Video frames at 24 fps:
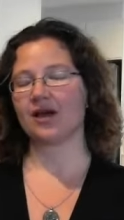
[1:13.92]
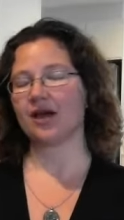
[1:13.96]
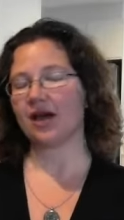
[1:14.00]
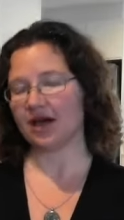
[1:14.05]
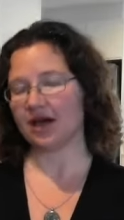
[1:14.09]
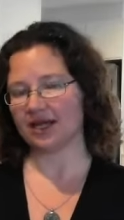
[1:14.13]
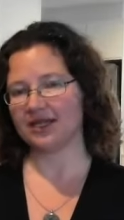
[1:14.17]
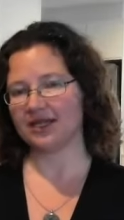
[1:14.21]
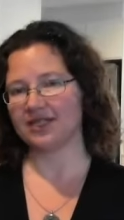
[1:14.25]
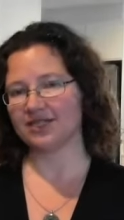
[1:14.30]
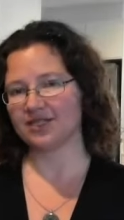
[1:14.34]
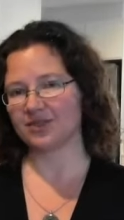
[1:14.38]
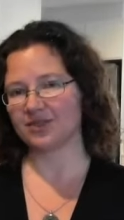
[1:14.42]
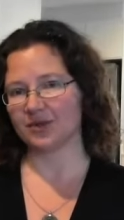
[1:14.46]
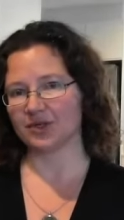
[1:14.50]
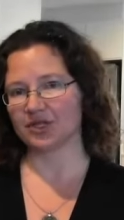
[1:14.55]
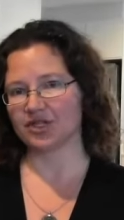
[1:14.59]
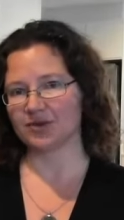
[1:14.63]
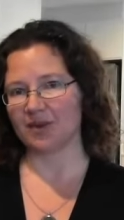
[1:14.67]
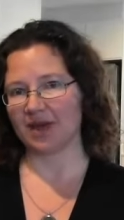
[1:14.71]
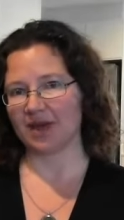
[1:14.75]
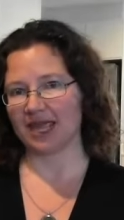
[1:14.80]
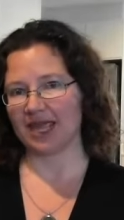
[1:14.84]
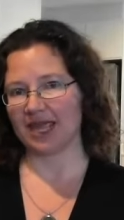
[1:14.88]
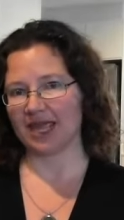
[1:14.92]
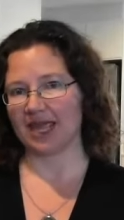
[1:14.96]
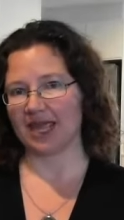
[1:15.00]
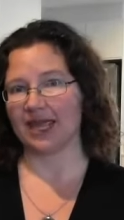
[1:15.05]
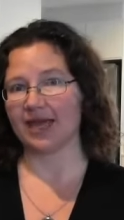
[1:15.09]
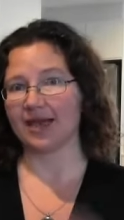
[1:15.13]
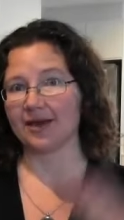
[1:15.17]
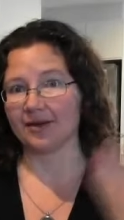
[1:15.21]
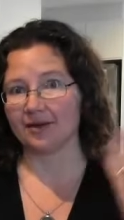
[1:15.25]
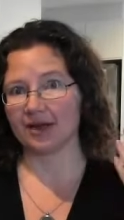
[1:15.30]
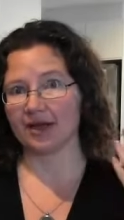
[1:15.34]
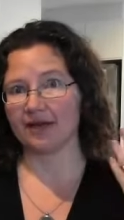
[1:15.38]
I need to wash my
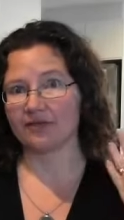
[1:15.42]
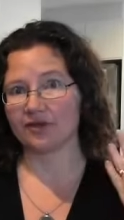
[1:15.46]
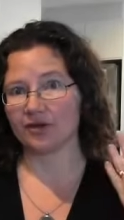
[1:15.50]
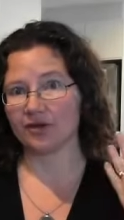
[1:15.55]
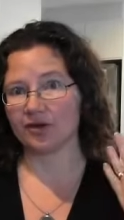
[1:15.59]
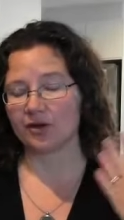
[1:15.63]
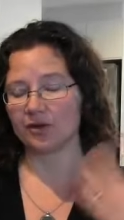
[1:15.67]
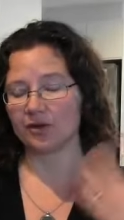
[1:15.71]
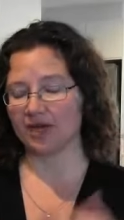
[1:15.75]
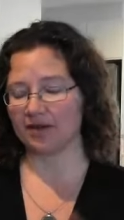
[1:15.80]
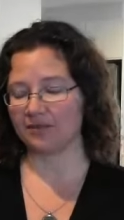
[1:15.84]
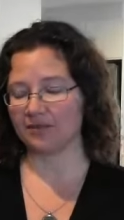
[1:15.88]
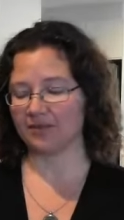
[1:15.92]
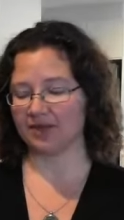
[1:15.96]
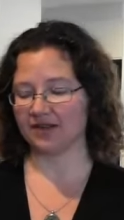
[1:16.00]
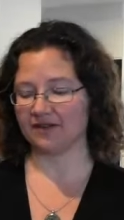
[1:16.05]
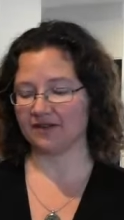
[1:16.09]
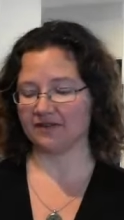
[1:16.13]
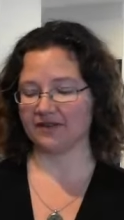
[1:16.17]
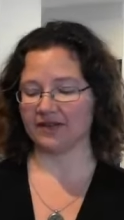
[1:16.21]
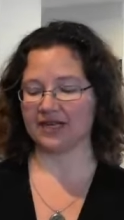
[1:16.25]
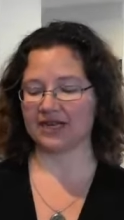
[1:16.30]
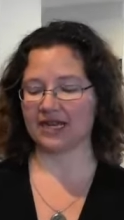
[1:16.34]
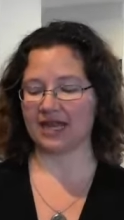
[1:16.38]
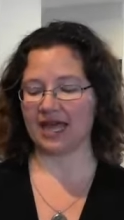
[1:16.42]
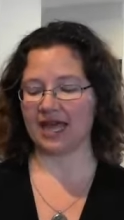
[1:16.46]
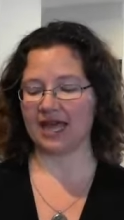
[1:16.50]
hair. I've got quite a bit of it,